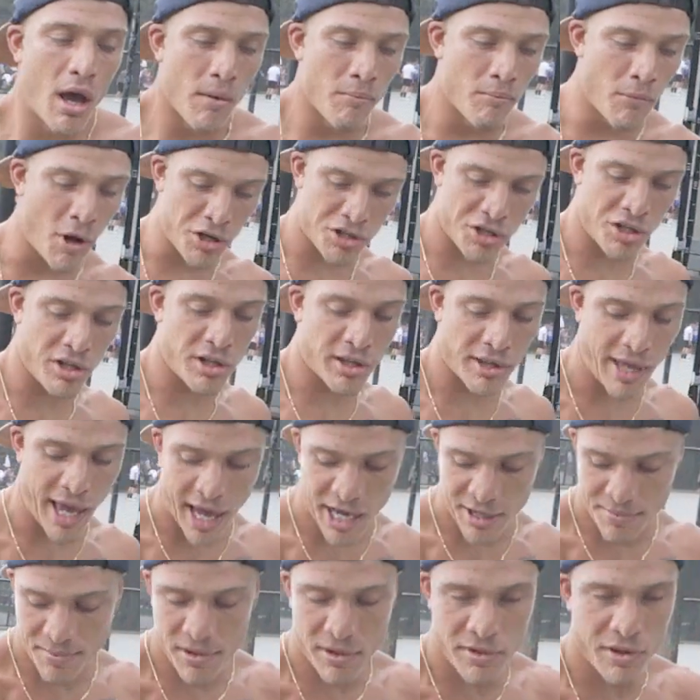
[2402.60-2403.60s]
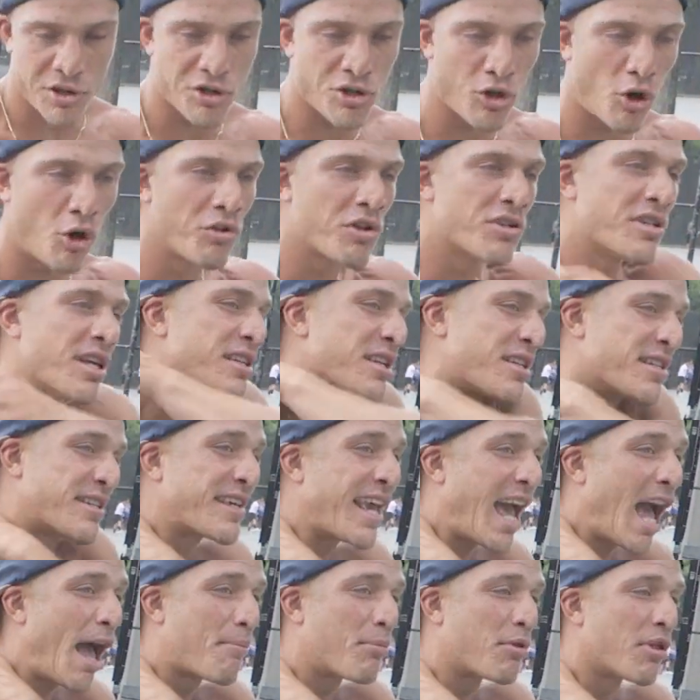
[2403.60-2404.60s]
muscle engagement of the shoulders and the
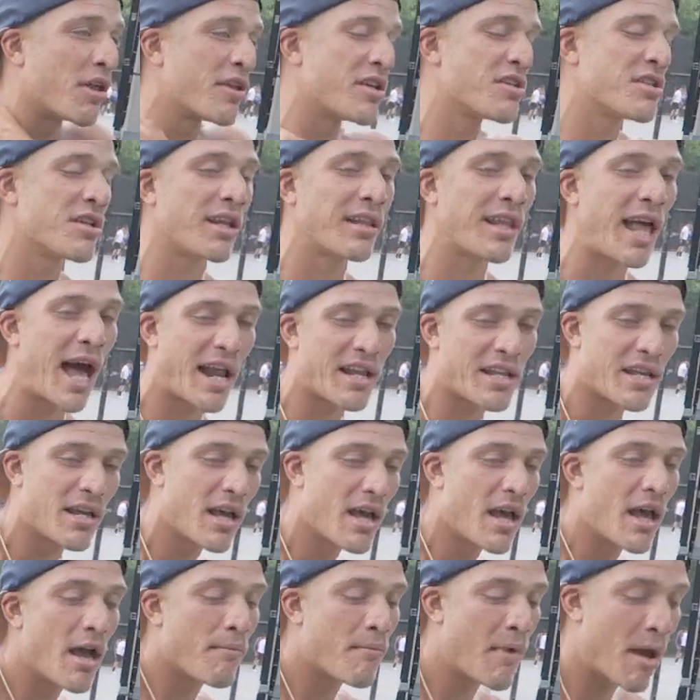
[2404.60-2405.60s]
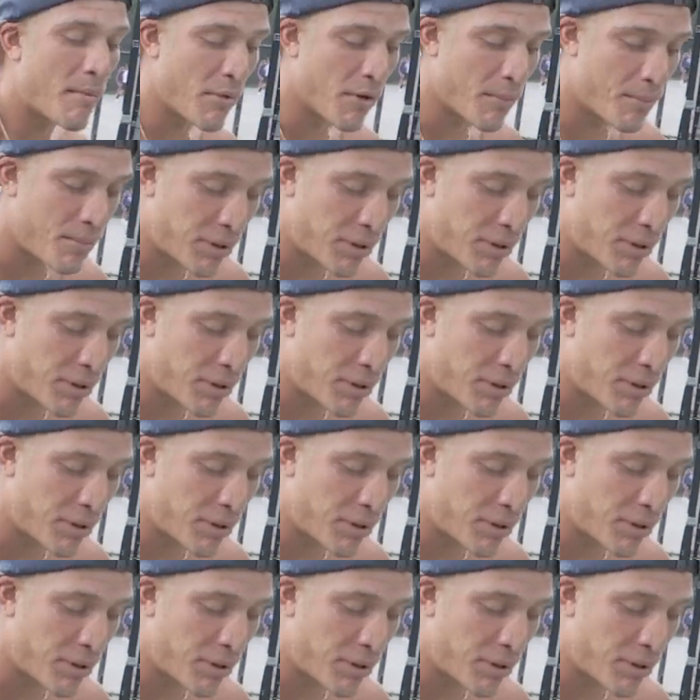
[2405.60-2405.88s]
scapula. This is a lot of, remember,